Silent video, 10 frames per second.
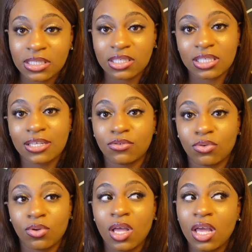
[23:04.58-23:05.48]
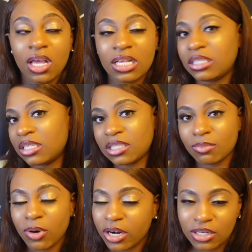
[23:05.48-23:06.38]
successful, it's just
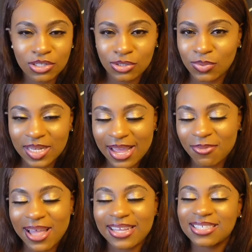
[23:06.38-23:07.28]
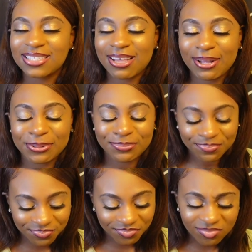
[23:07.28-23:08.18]
smarter to do it that way. So
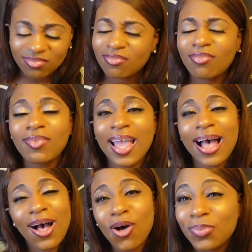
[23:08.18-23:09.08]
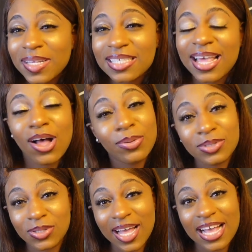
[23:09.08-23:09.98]
I hope this helps
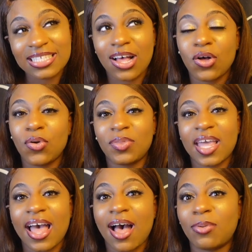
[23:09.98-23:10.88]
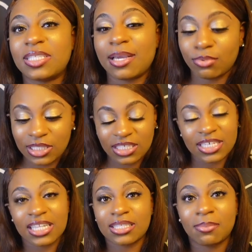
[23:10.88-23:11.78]
you guys. I hope that I was able to shed
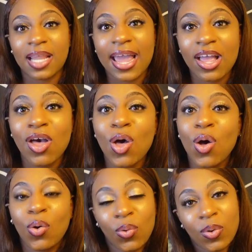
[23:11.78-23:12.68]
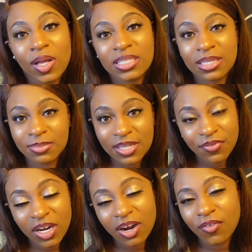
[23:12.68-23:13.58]
some light on some
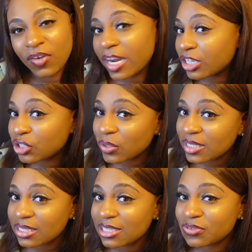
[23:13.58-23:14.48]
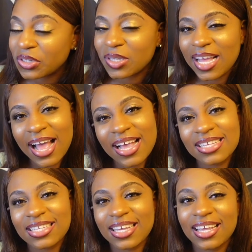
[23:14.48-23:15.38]
different career choices for you guys.
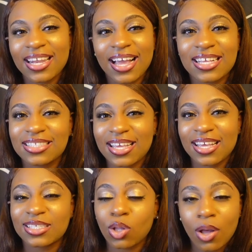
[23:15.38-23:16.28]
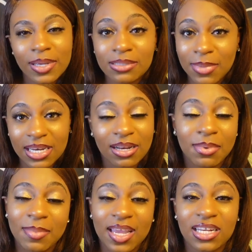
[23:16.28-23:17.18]
Again, like I said, it's always money to be
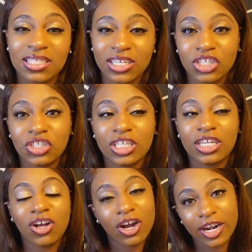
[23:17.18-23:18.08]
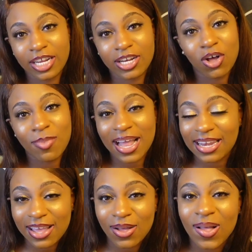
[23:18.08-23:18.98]
made in this industry. Y'all already know by
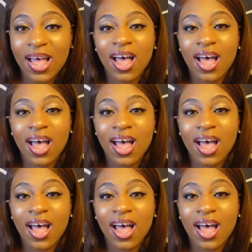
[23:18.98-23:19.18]
now.